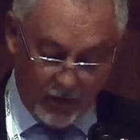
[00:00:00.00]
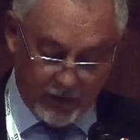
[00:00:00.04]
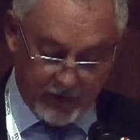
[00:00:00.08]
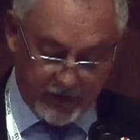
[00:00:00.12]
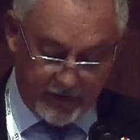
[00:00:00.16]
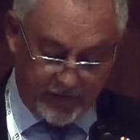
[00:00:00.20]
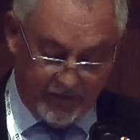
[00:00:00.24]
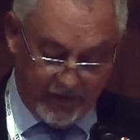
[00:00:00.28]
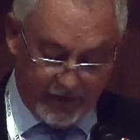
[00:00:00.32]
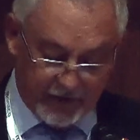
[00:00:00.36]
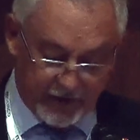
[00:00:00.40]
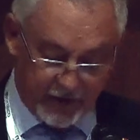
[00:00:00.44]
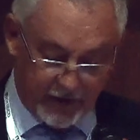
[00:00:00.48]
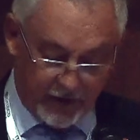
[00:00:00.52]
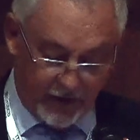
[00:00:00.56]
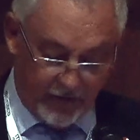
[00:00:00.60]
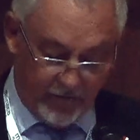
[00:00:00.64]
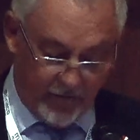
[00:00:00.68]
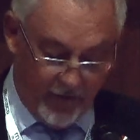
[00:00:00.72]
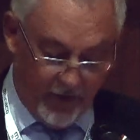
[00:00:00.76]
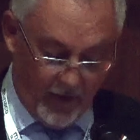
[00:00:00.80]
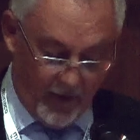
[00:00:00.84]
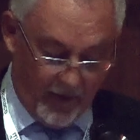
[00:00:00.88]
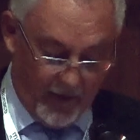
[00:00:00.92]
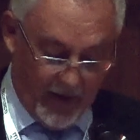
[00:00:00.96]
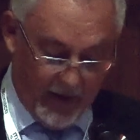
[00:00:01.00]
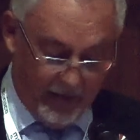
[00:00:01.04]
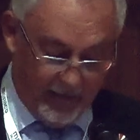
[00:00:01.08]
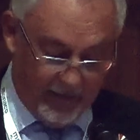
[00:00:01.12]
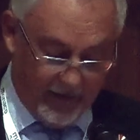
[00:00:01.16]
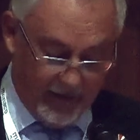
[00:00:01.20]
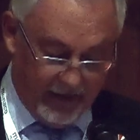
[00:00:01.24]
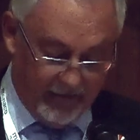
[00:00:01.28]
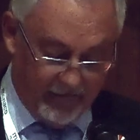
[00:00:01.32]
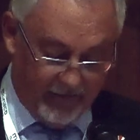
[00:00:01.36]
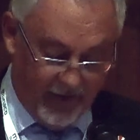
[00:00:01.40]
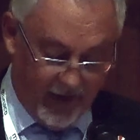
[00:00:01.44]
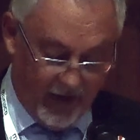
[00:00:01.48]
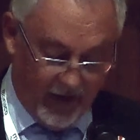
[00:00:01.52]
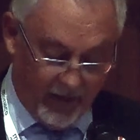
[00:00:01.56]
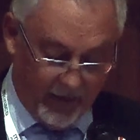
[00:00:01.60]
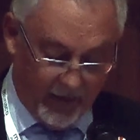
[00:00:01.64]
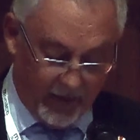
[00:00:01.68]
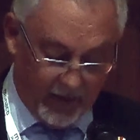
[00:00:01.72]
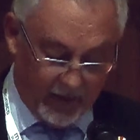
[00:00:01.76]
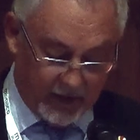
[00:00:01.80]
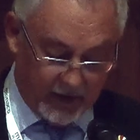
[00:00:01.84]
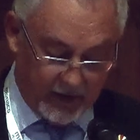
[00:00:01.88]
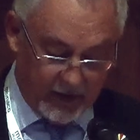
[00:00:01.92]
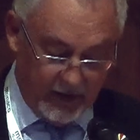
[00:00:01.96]
conservation of our marine
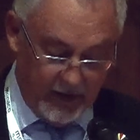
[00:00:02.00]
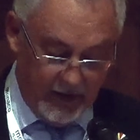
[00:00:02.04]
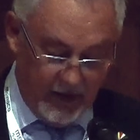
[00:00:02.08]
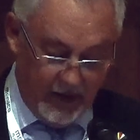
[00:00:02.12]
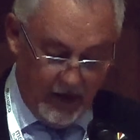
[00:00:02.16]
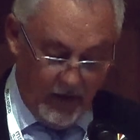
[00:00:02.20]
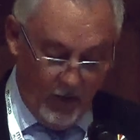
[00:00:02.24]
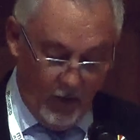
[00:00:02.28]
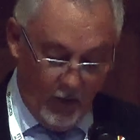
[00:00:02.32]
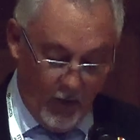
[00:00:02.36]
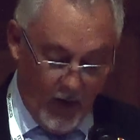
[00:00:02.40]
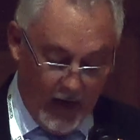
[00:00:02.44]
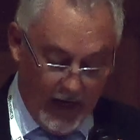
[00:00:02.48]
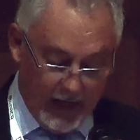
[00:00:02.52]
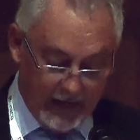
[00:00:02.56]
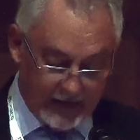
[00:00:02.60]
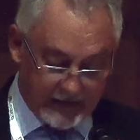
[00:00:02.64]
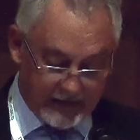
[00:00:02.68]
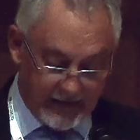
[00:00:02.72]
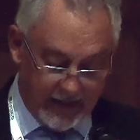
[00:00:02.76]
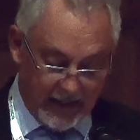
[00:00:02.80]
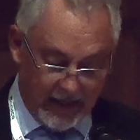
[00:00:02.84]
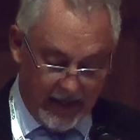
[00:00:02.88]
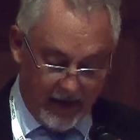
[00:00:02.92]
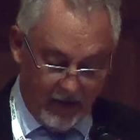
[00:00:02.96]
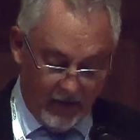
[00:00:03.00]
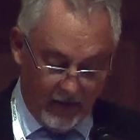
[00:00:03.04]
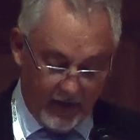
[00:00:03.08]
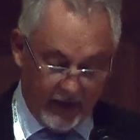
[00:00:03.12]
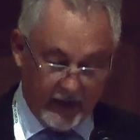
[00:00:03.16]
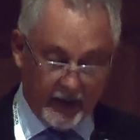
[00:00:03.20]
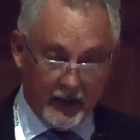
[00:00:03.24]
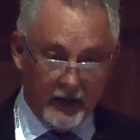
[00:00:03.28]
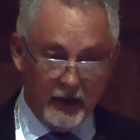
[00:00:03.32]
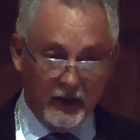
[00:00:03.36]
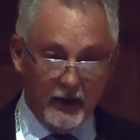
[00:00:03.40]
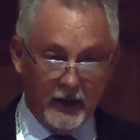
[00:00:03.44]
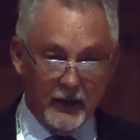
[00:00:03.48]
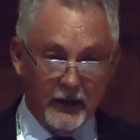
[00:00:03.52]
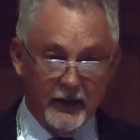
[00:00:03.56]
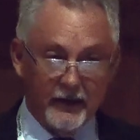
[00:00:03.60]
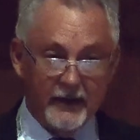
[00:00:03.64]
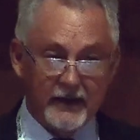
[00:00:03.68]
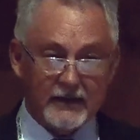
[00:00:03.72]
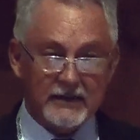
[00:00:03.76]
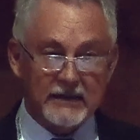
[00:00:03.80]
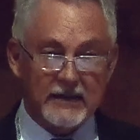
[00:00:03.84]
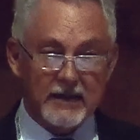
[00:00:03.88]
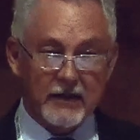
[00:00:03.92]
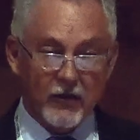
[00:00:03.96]
environment whilst allowing
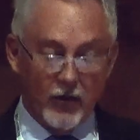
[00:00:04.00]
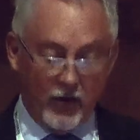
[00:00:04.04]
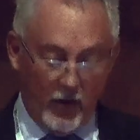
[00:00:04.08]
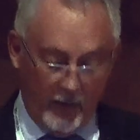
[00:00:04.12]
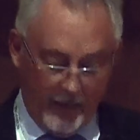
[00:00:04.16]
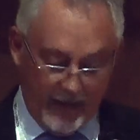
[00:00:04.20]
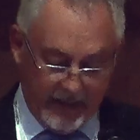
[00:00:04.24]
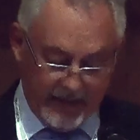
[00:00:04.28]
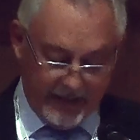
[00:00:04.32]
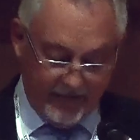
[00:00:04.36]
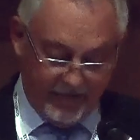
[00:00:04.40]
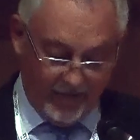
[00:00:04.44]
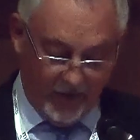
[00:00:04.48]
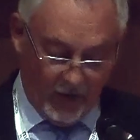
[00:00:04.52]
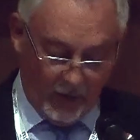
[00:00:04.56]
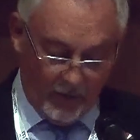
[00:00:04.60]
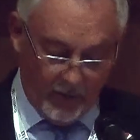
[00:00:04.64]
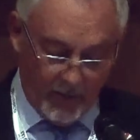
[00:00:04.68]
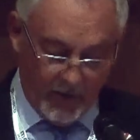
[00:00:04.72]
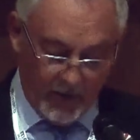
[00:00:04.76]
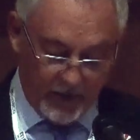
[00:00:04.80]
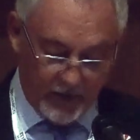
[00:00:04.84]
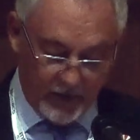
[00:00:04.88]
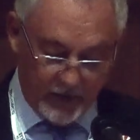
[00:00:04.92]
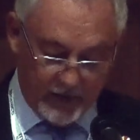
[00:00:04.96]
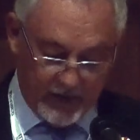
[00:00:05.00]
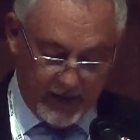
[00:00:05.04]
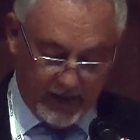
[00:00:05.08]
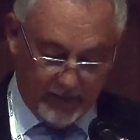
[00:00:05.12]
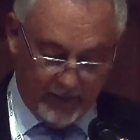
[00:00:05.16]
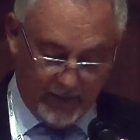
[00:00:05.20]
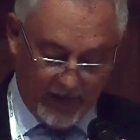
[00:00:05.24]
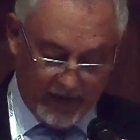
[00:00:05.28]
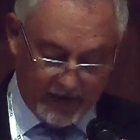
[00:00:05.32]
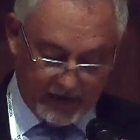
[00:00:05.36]
this economic development to take